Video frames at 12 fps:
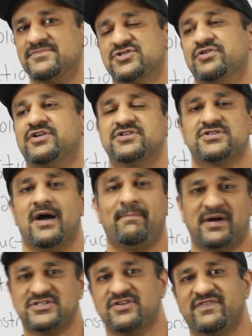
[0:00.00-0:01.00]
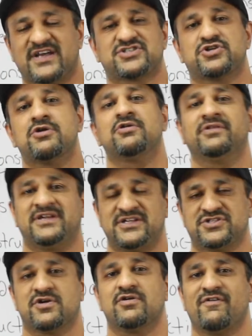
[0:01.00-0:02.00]
So there's a bunch of external and
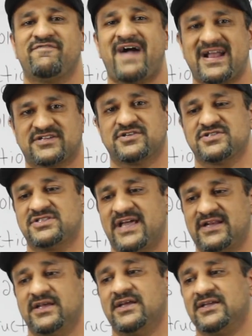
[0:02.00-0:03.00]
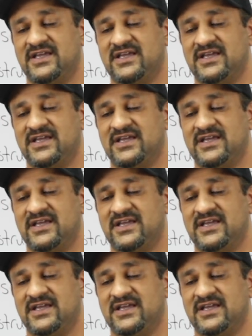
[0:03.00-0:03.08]
internal factors that